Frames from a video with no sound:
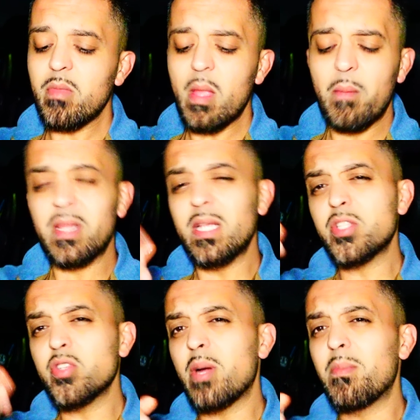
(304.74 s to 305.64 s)
But these
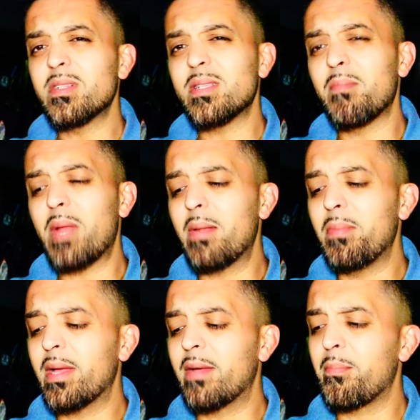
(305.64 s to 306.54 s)
cucumbers, I'm not a
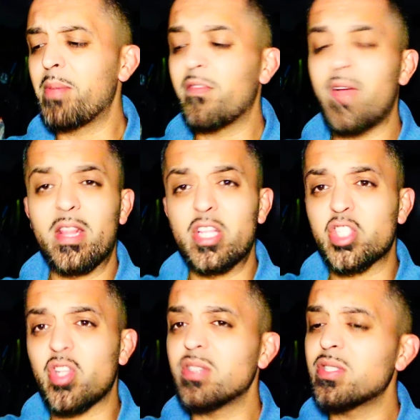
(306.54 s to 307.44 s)
big fan. The
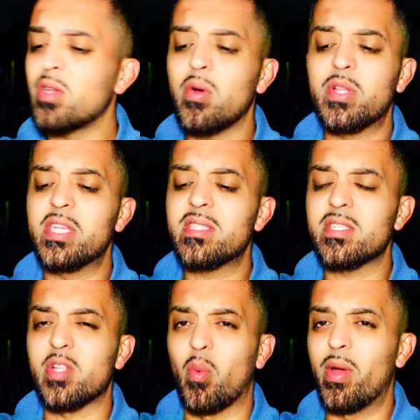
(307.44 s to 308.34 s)
salsa though, this
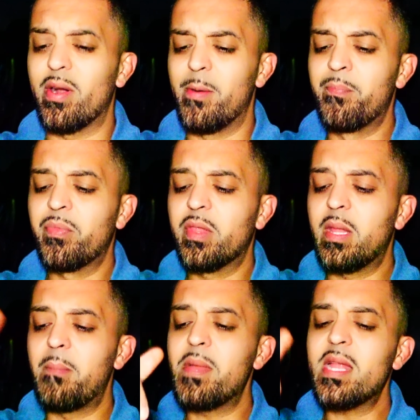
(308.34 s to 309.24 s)
is the winner.
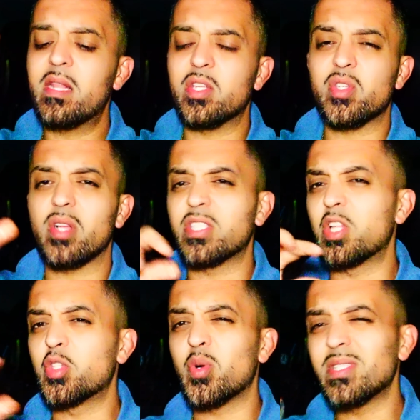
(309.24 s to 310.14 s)
The meat and the salsa.
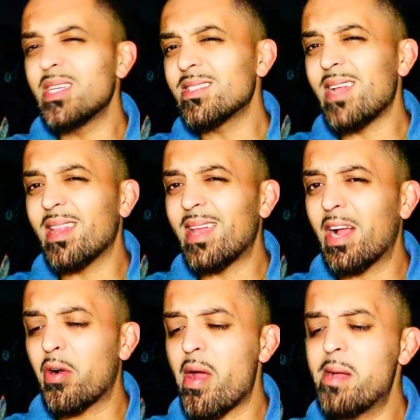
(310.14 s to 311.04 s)
The tortilla is not
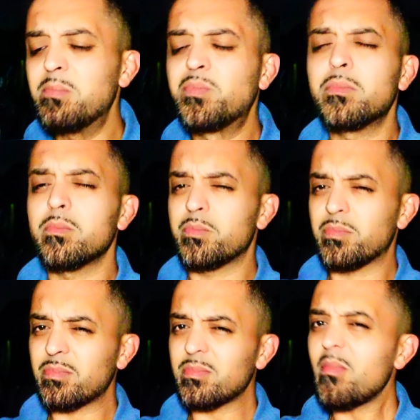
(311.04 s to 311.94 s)
that great.
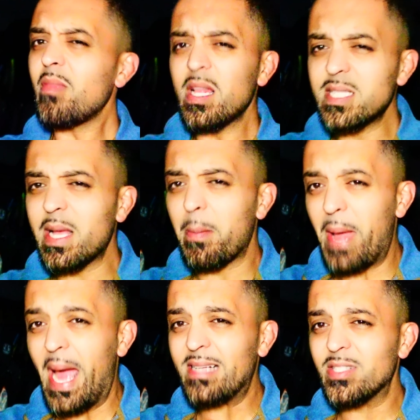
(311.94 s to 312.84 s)
It's like a
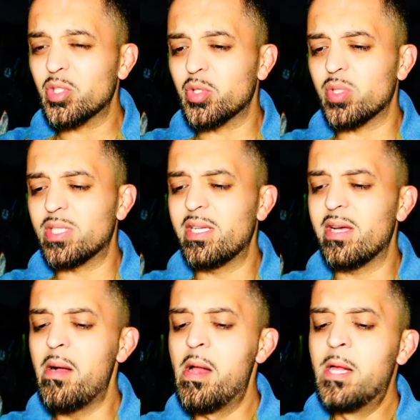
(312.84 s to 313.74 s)
packaged
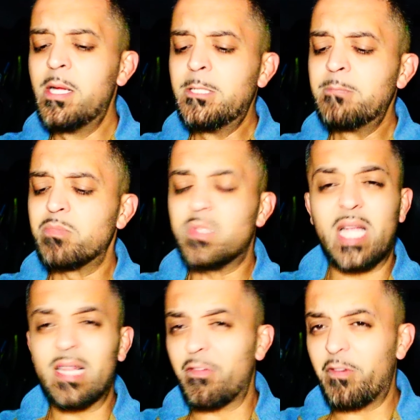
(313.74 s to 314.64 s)
tortilla. It's
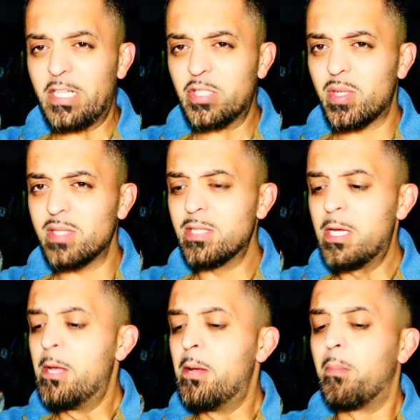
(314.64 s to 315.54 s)
not the fresh ones,
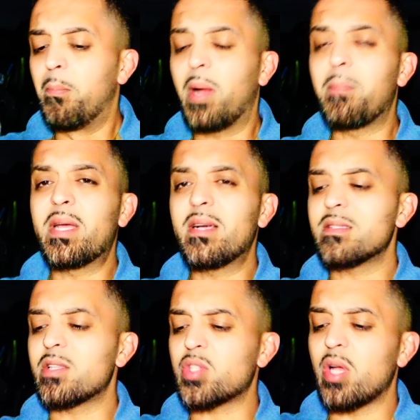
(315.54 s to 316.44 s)
but because
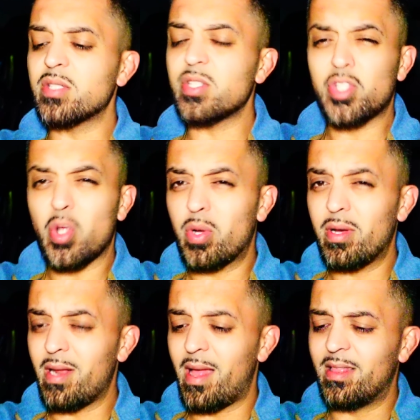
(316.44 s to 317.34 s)
the sauce is so
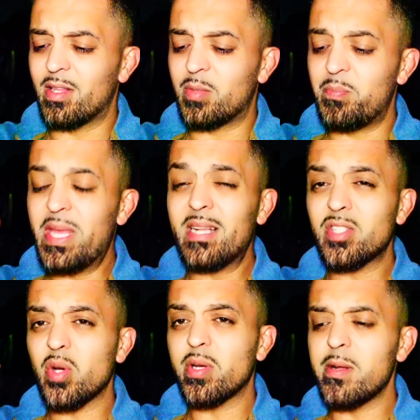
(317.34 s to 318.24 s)
good and the meat is
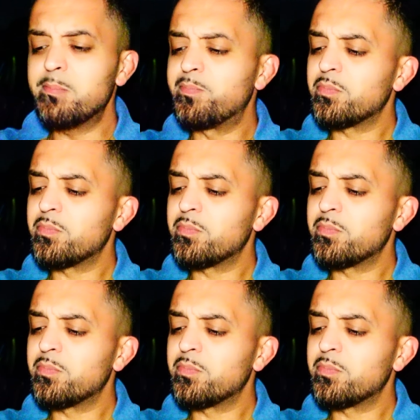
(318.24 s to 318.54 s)
so good,